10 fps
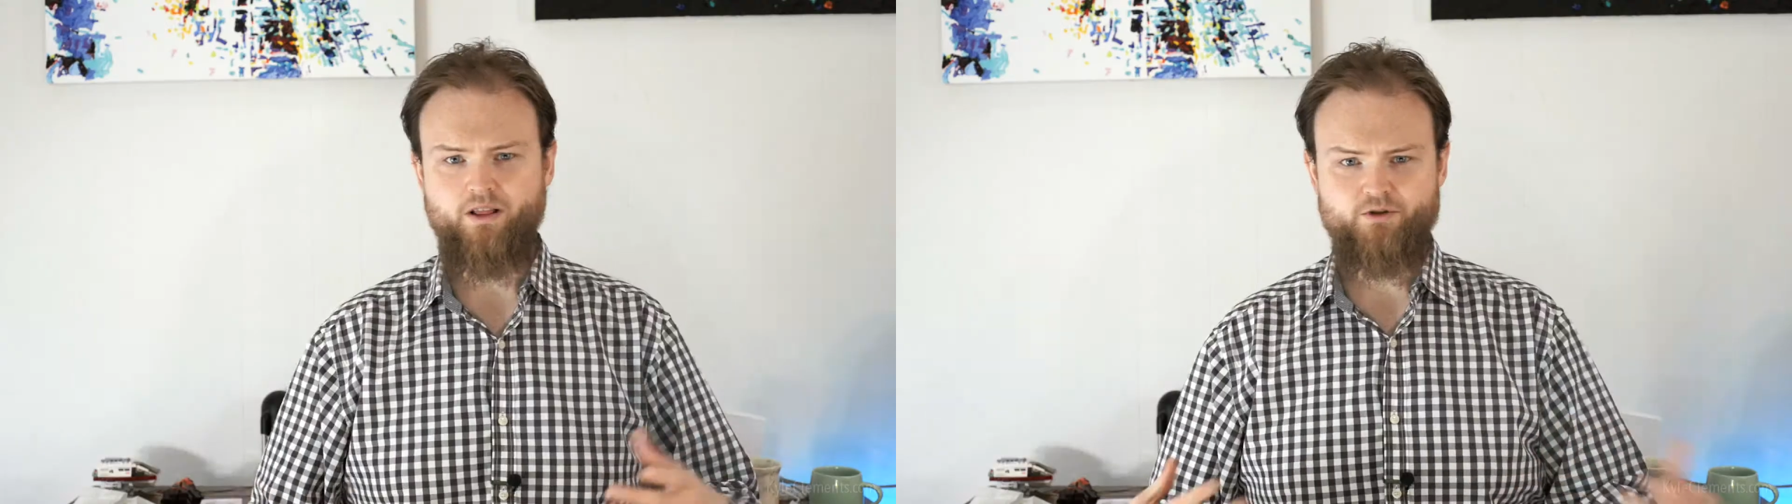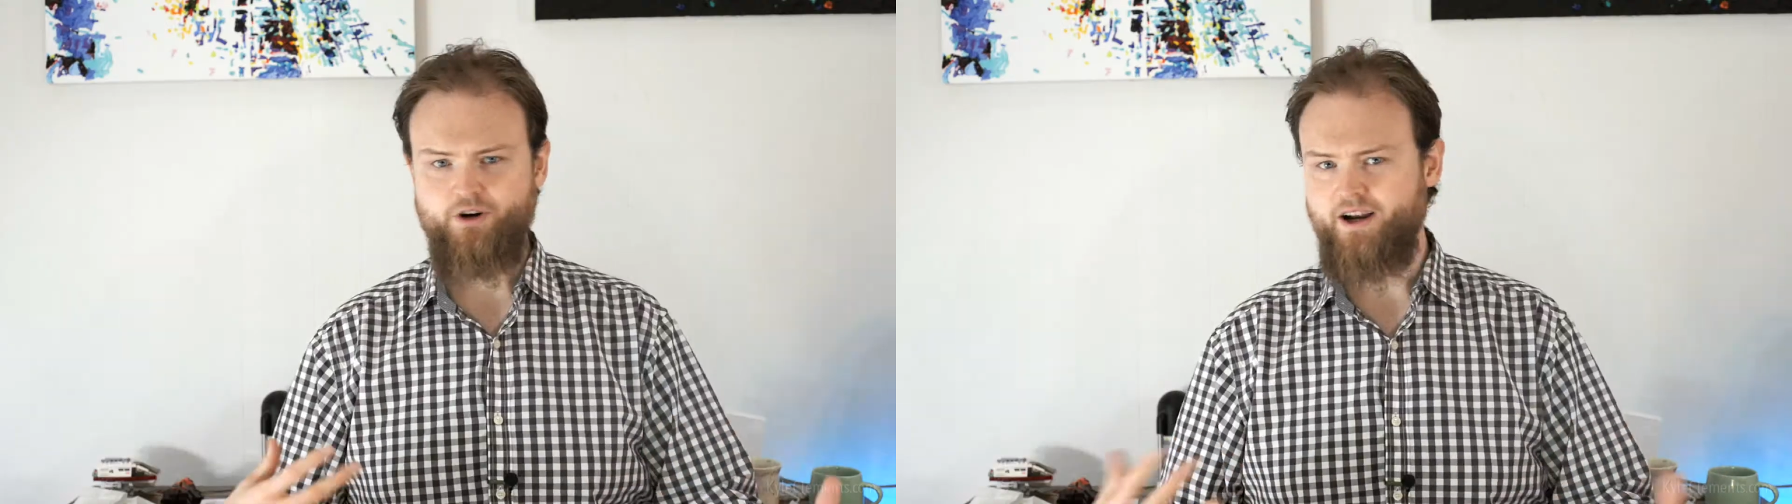
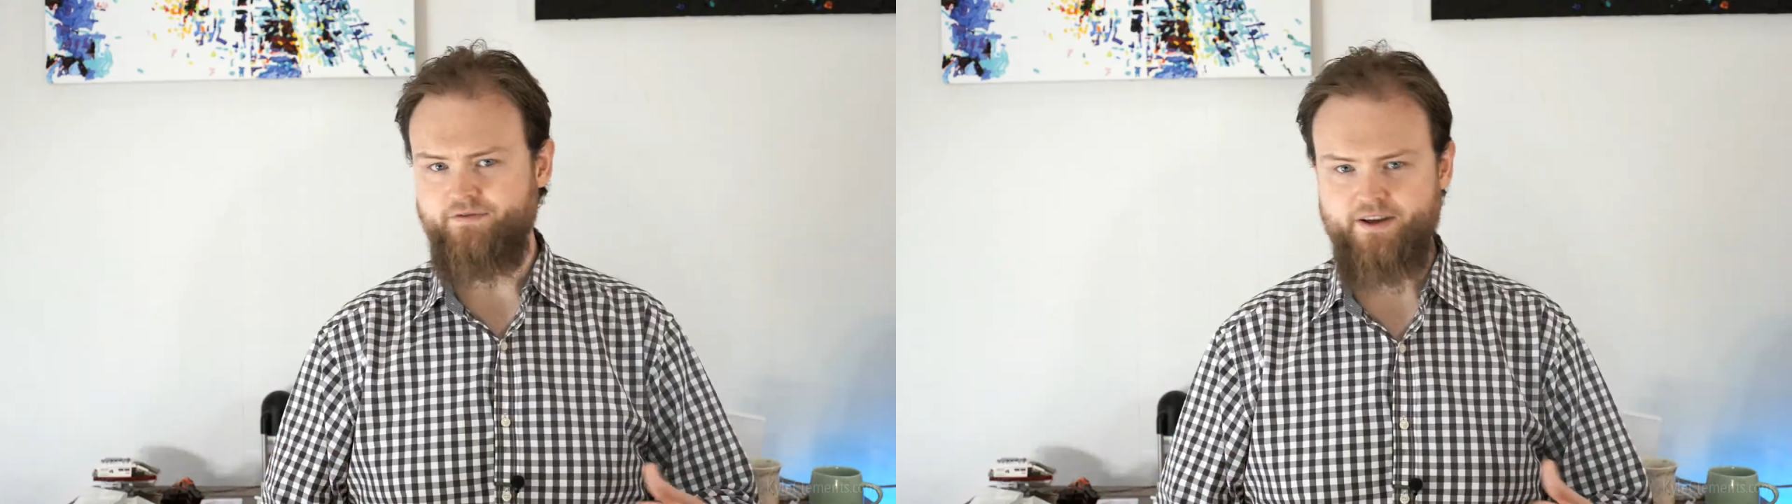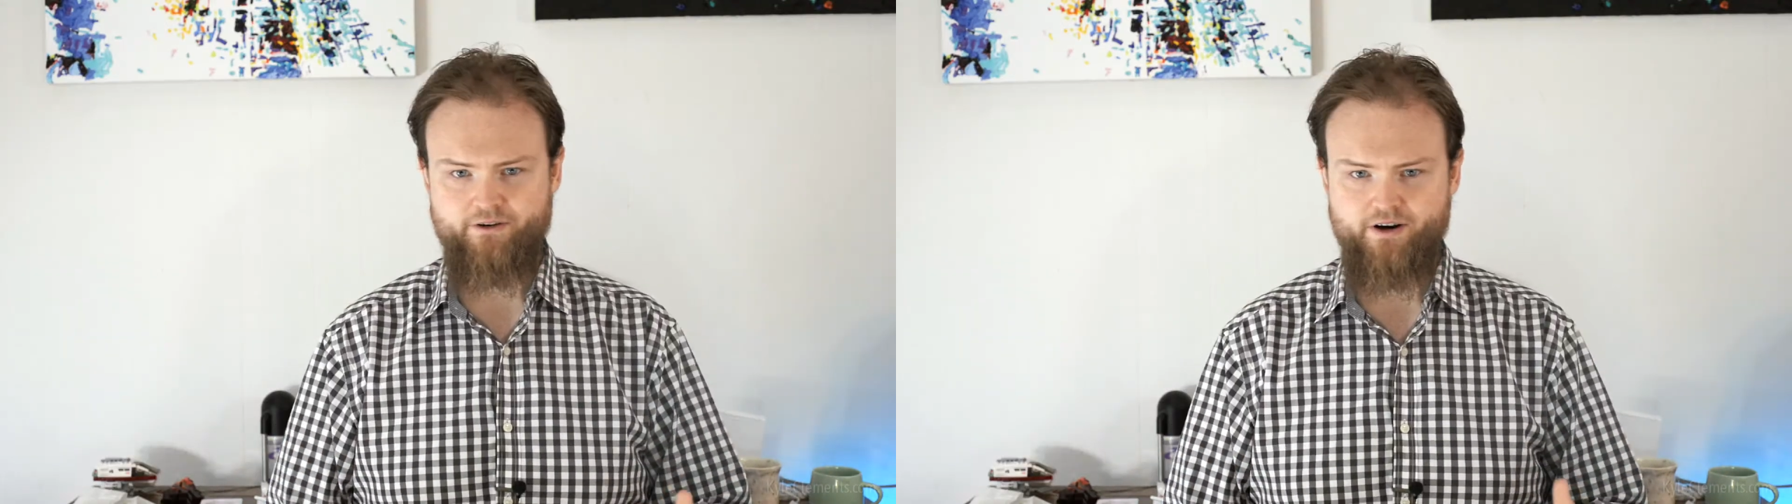I'm trying to
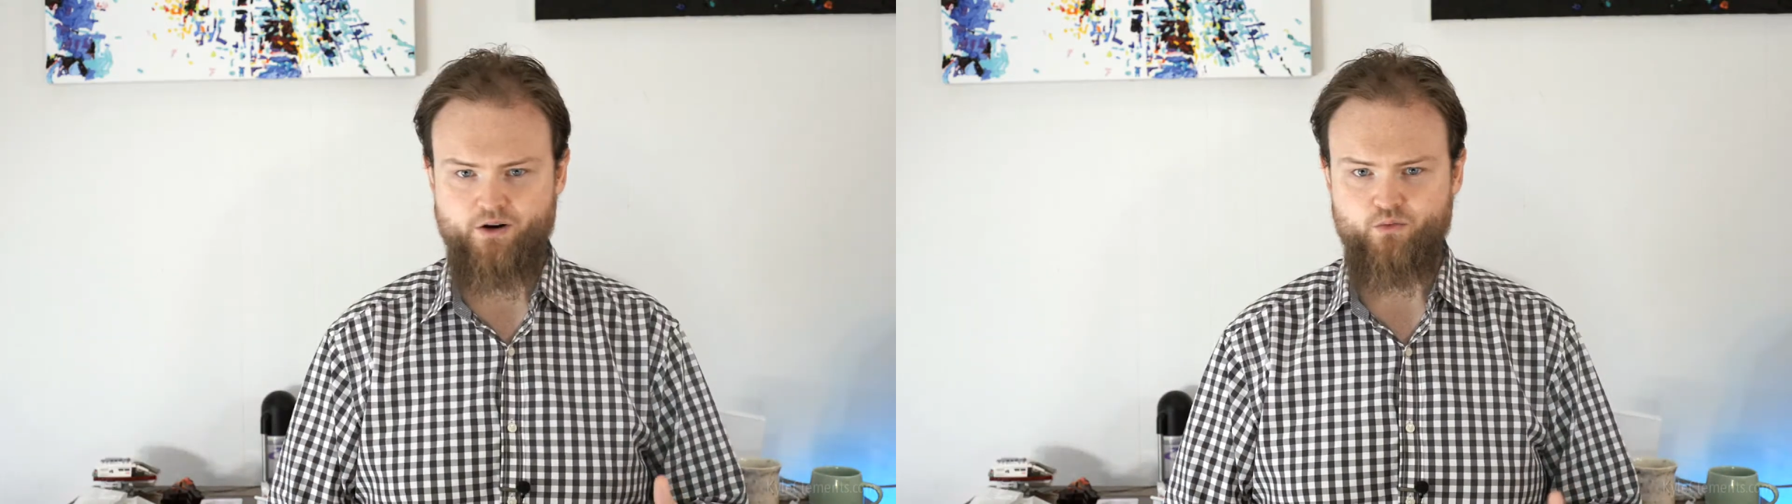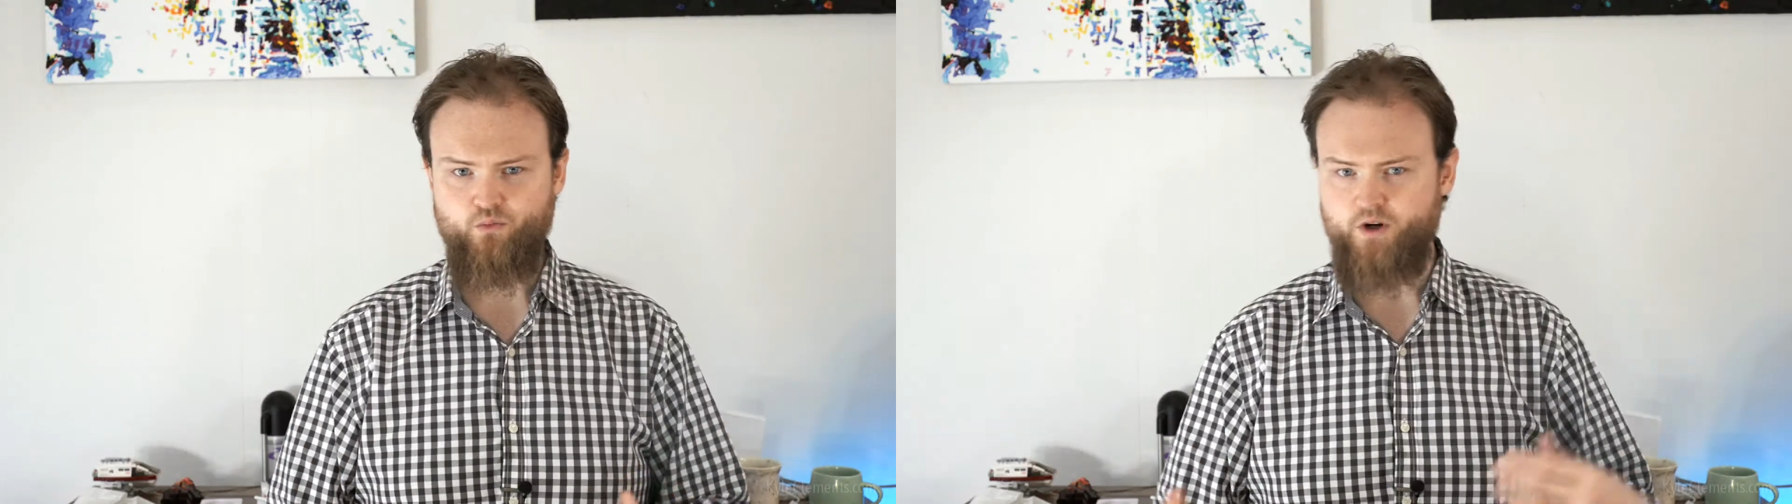figure
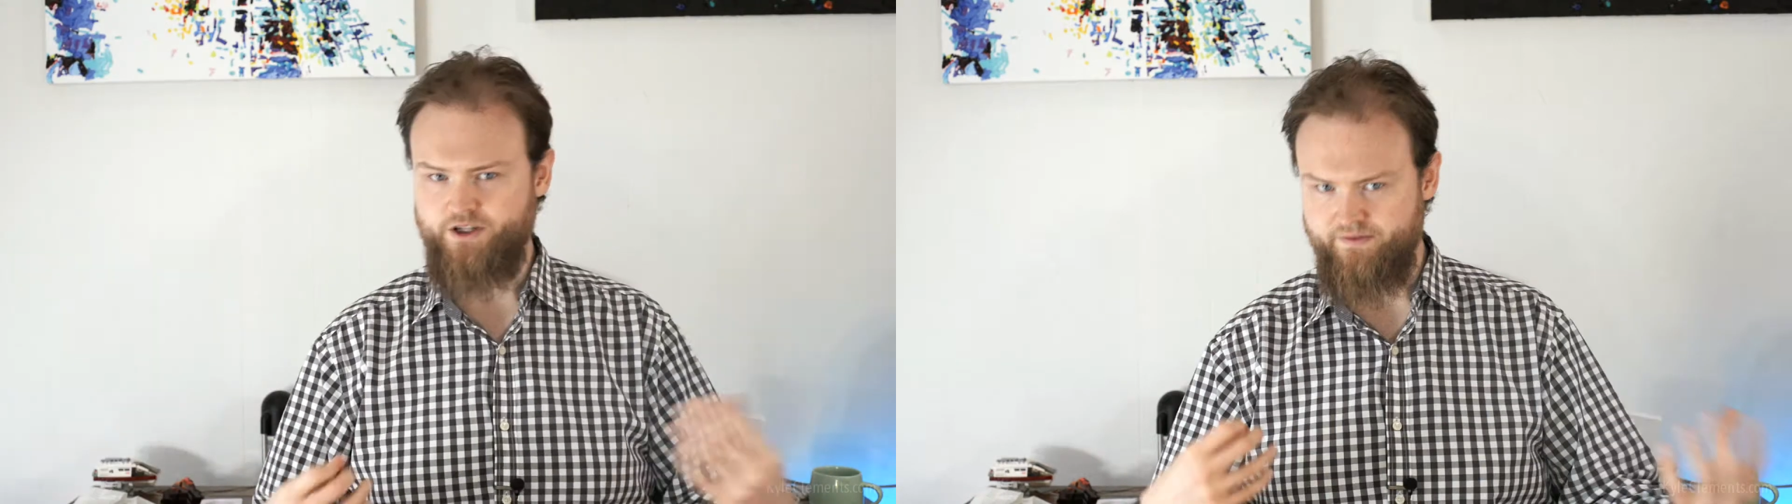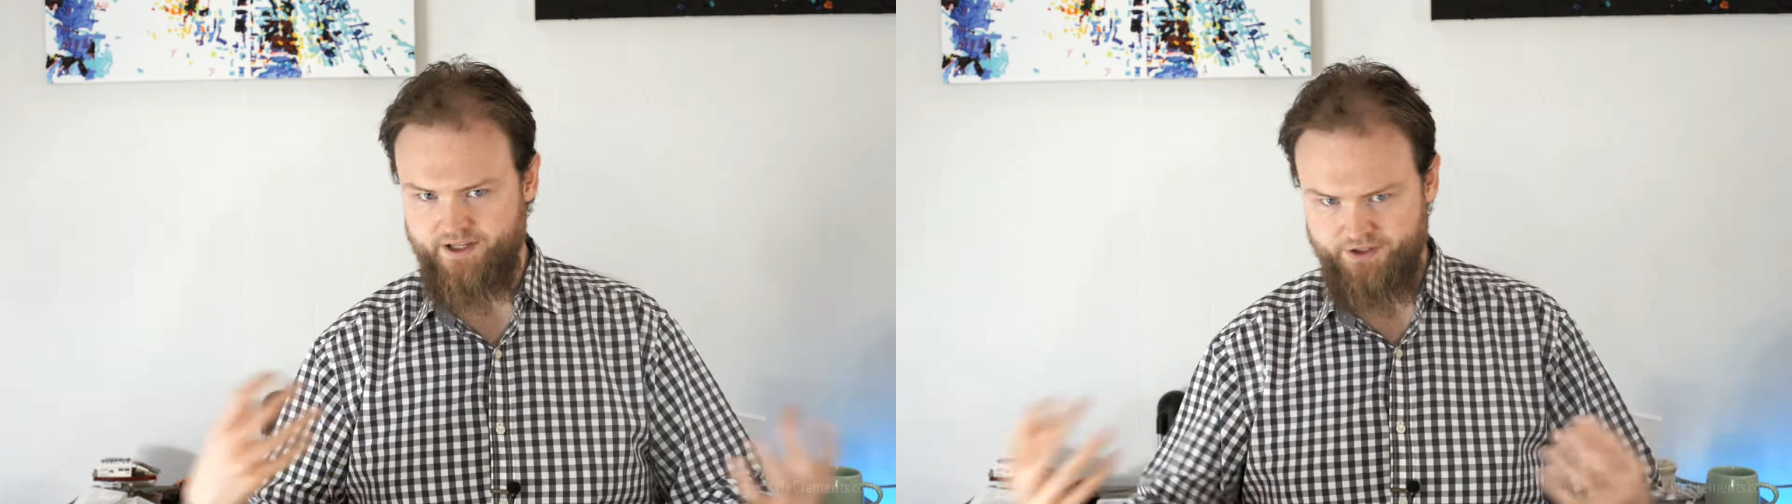out which
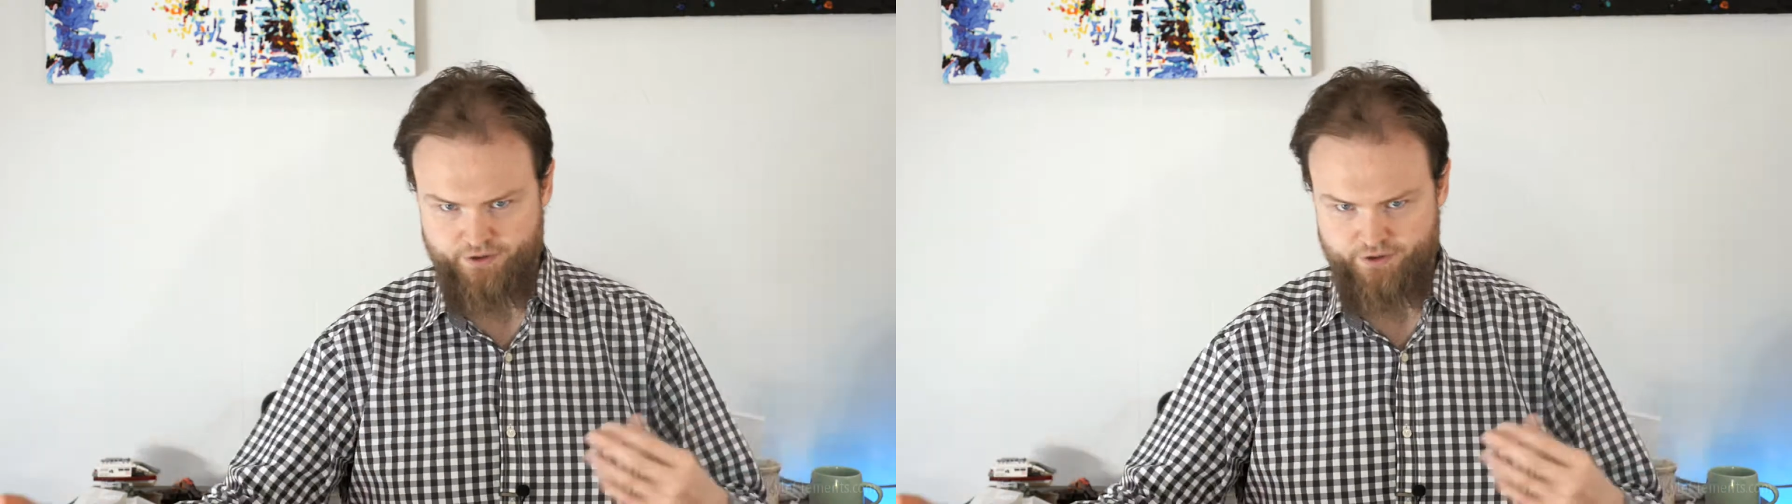of these